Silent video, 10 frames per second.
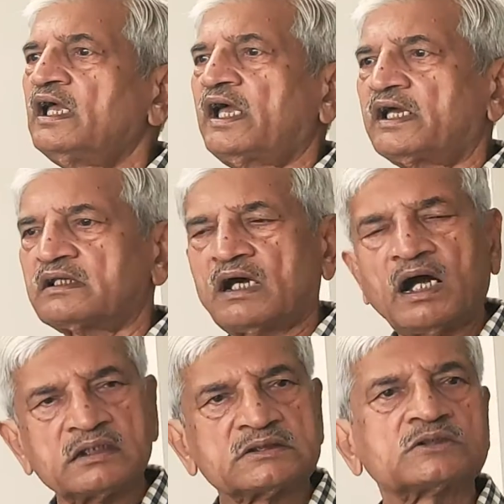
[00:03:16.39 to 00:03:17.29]
and
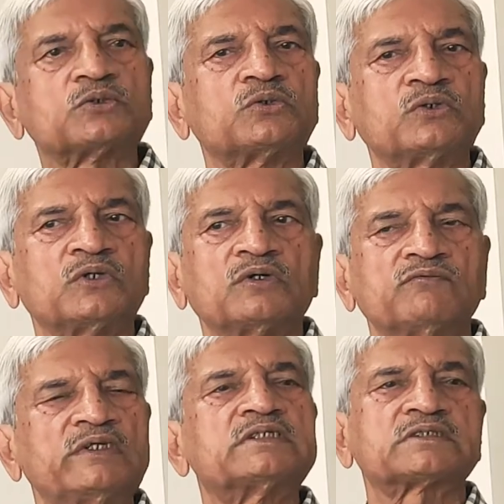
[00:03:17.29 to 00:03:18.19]
also
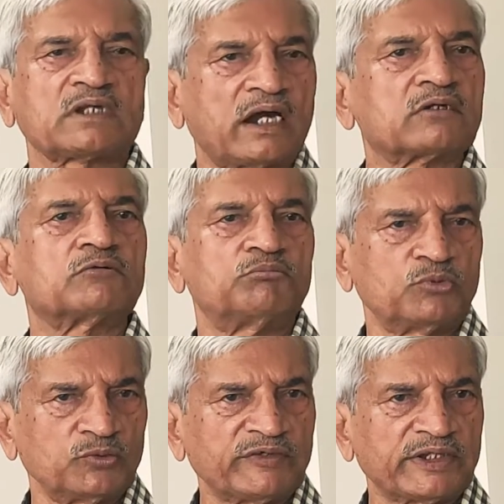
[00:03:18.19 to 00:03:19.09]
will start
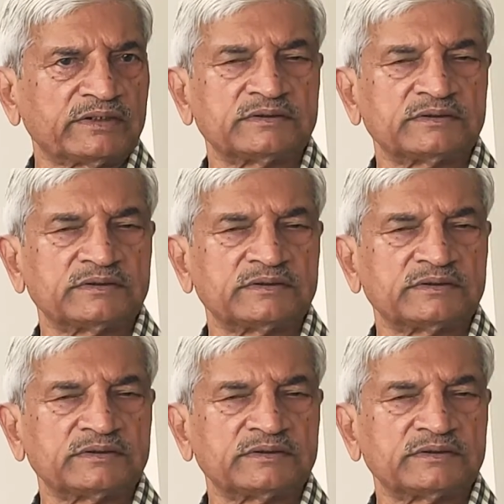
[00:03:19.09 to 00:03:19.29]
moving.